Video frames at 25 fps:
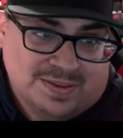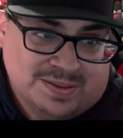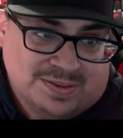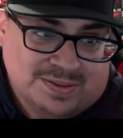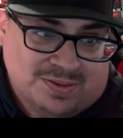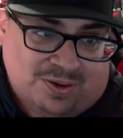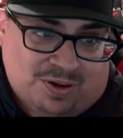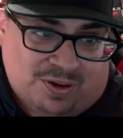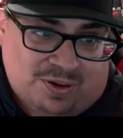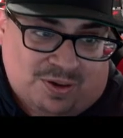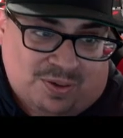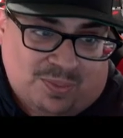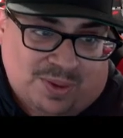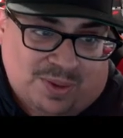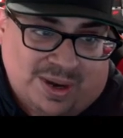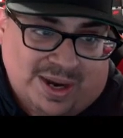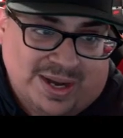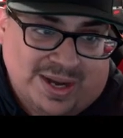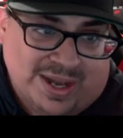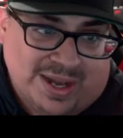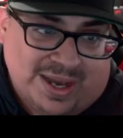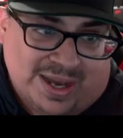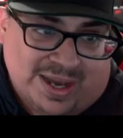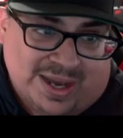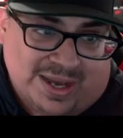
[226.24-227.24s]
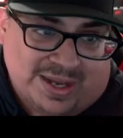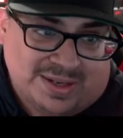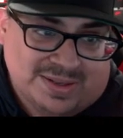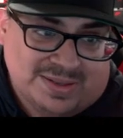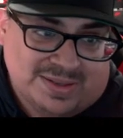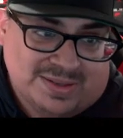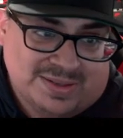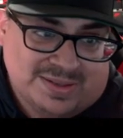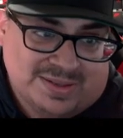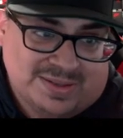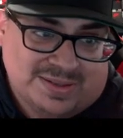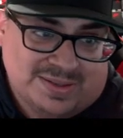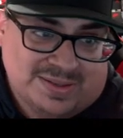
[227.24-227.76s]
All white hat
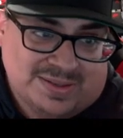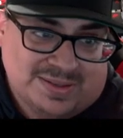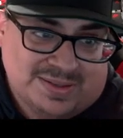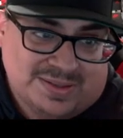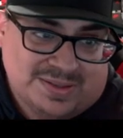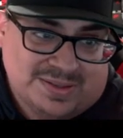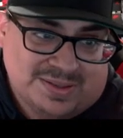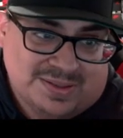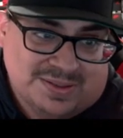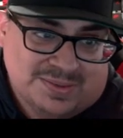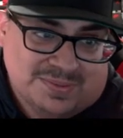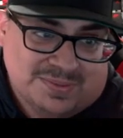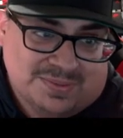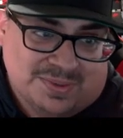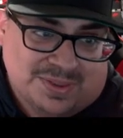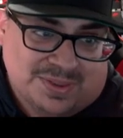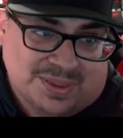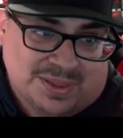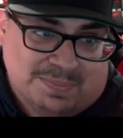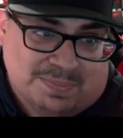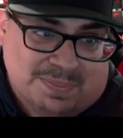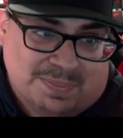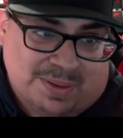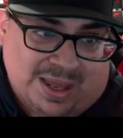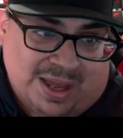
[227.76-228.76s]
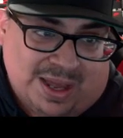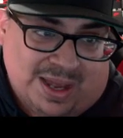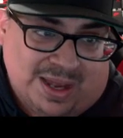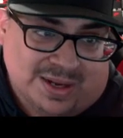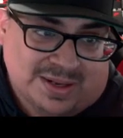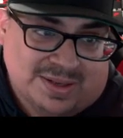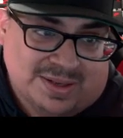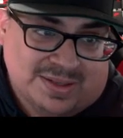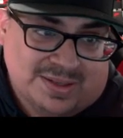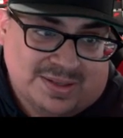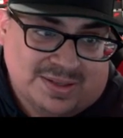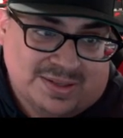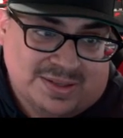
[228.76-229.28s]
with the
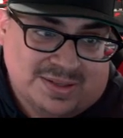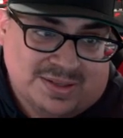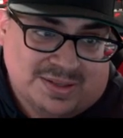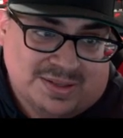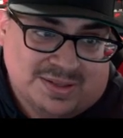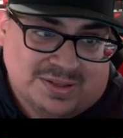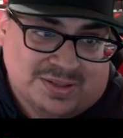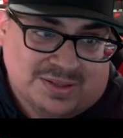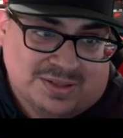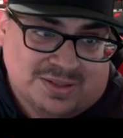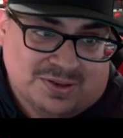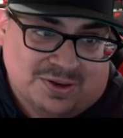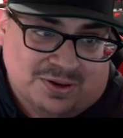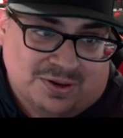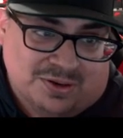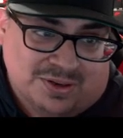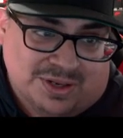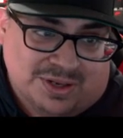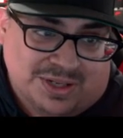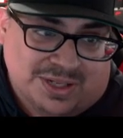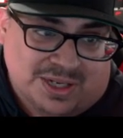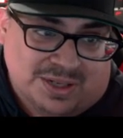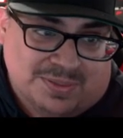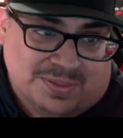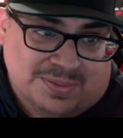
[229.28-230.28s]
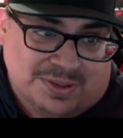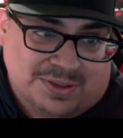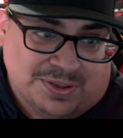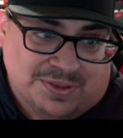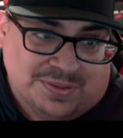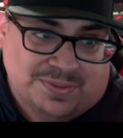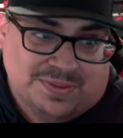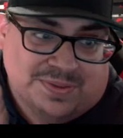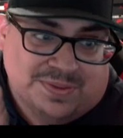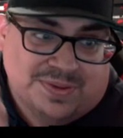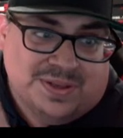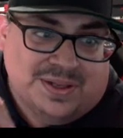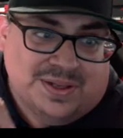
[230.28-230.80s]
black curly
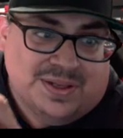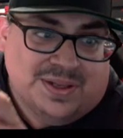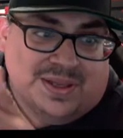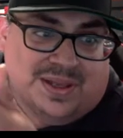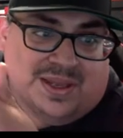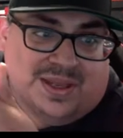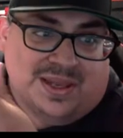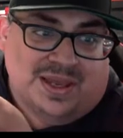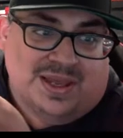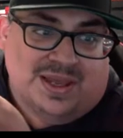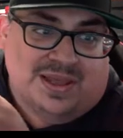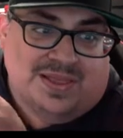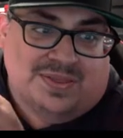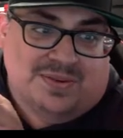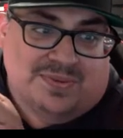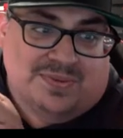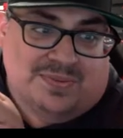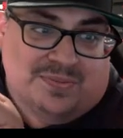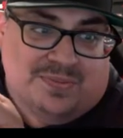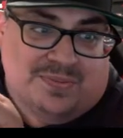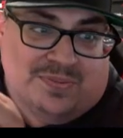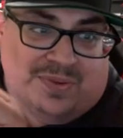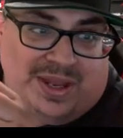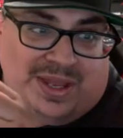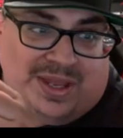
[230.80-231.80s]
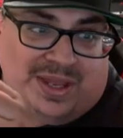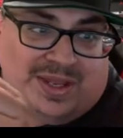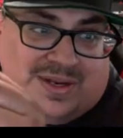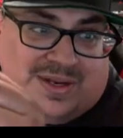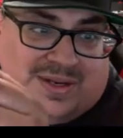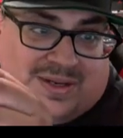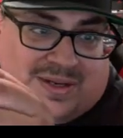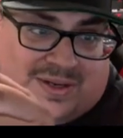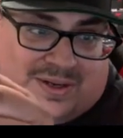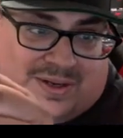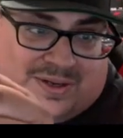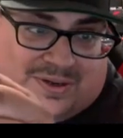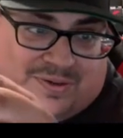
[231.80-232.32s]
W and the red
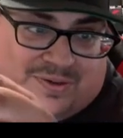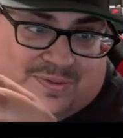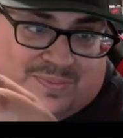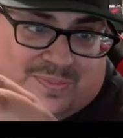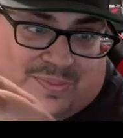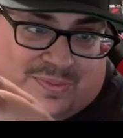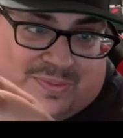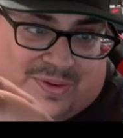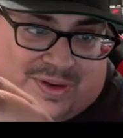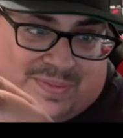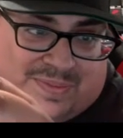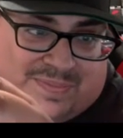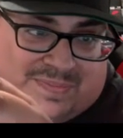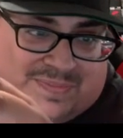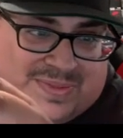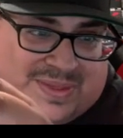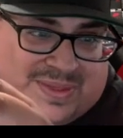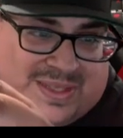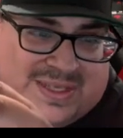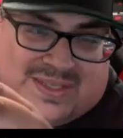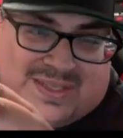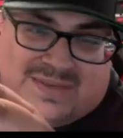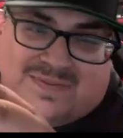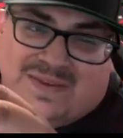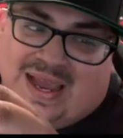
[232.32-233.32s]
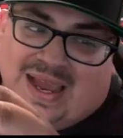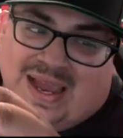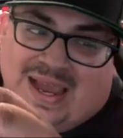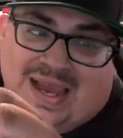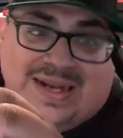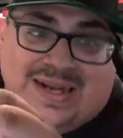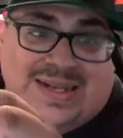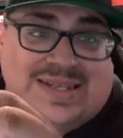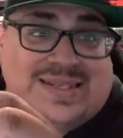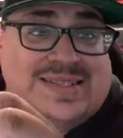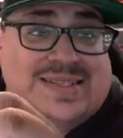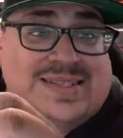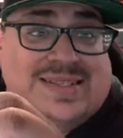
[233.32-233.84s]
under brim. This
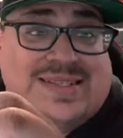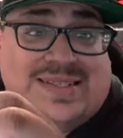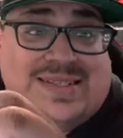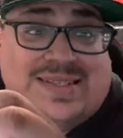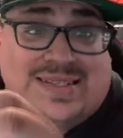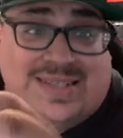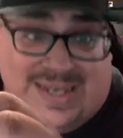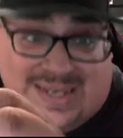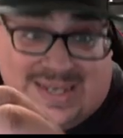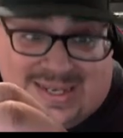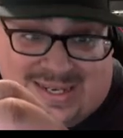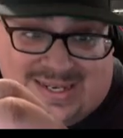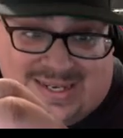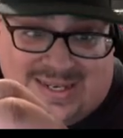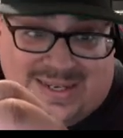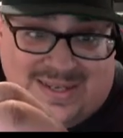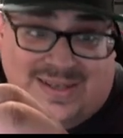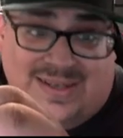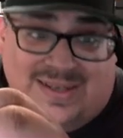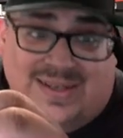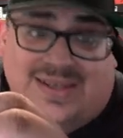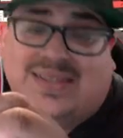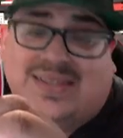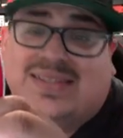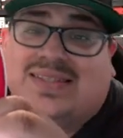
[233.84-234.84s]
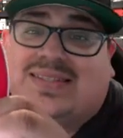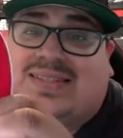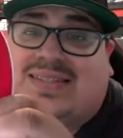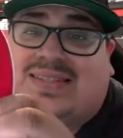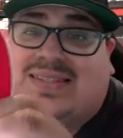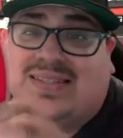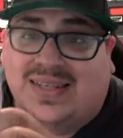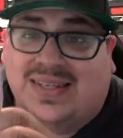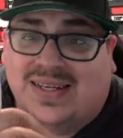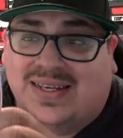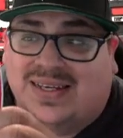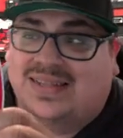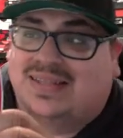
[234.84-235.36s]
hat is sick
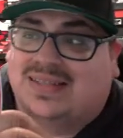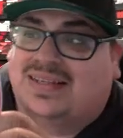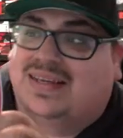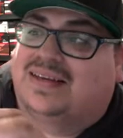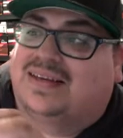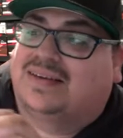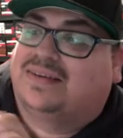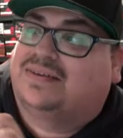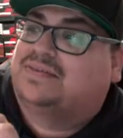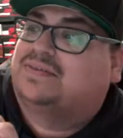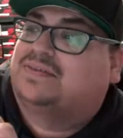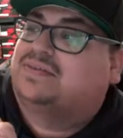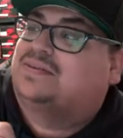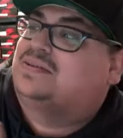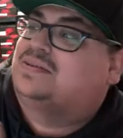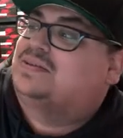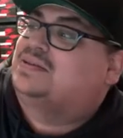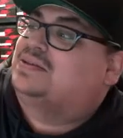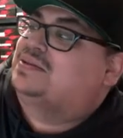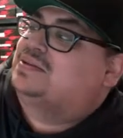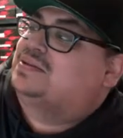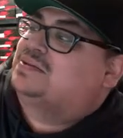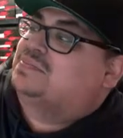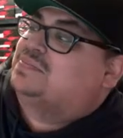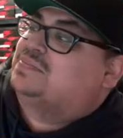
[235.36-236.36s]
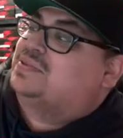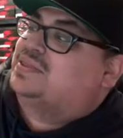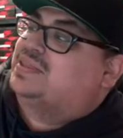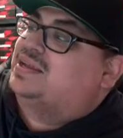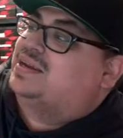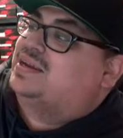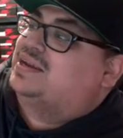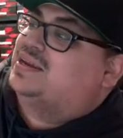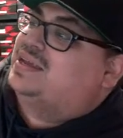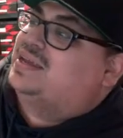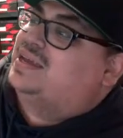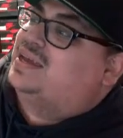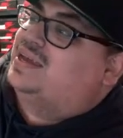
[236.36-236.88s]
as hell. But
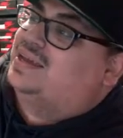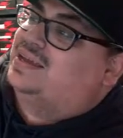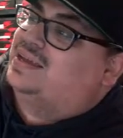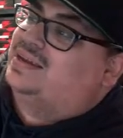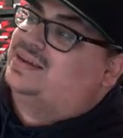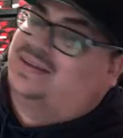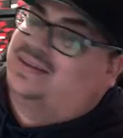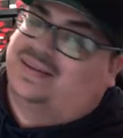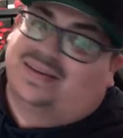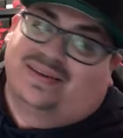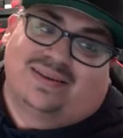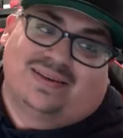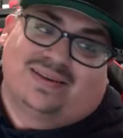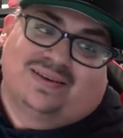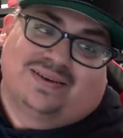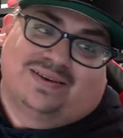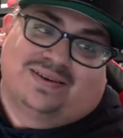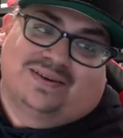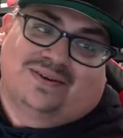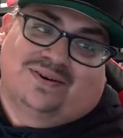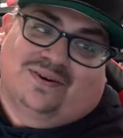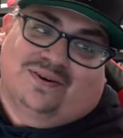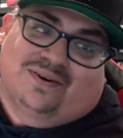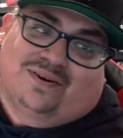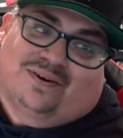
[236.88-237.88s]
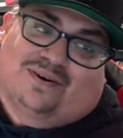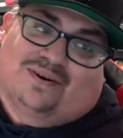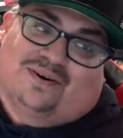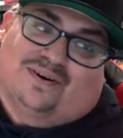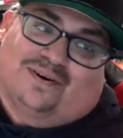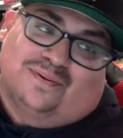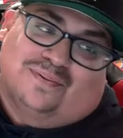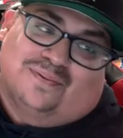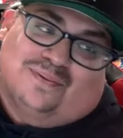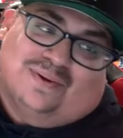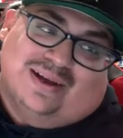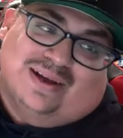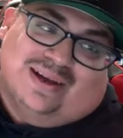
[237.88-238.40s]
then again,
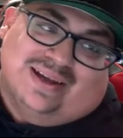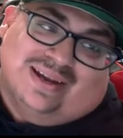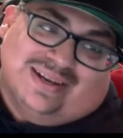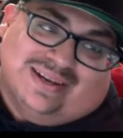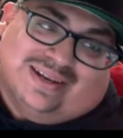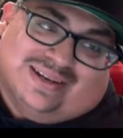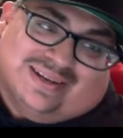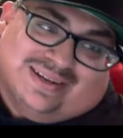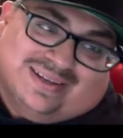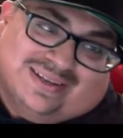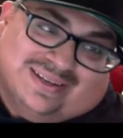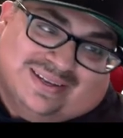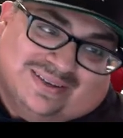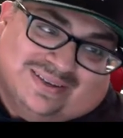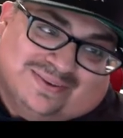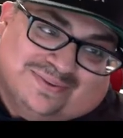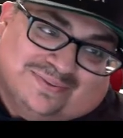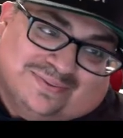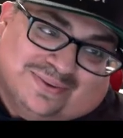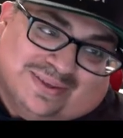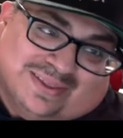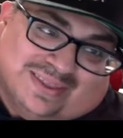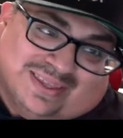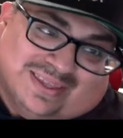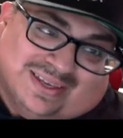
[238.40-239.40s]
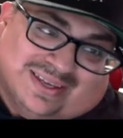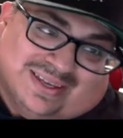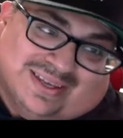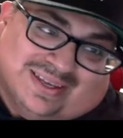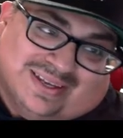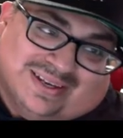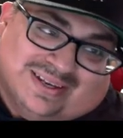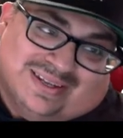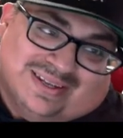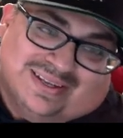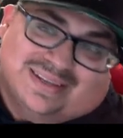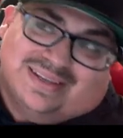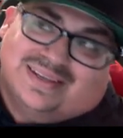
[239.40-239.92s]
all white
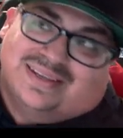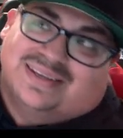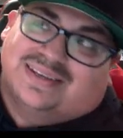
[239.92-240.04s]
within.